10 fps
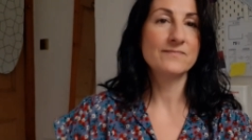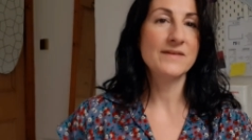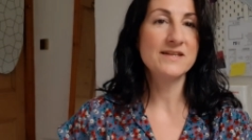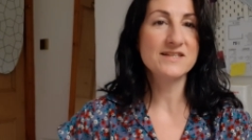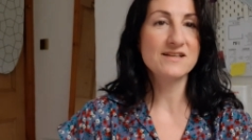
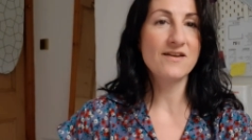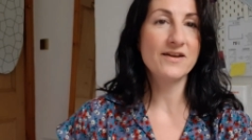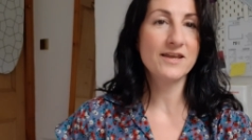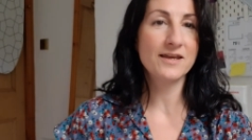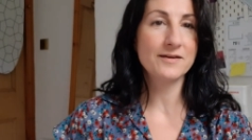he doesn't
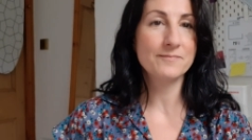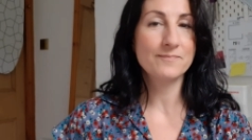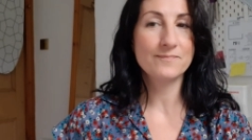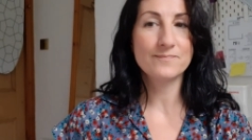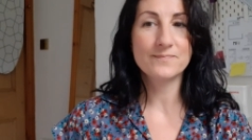like it.
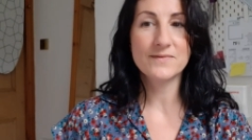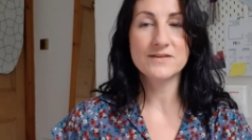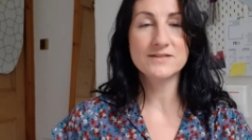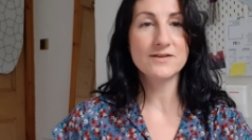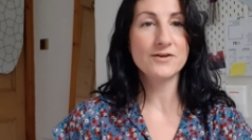
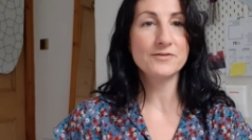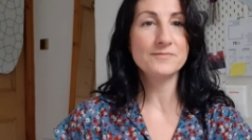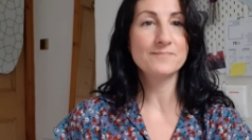So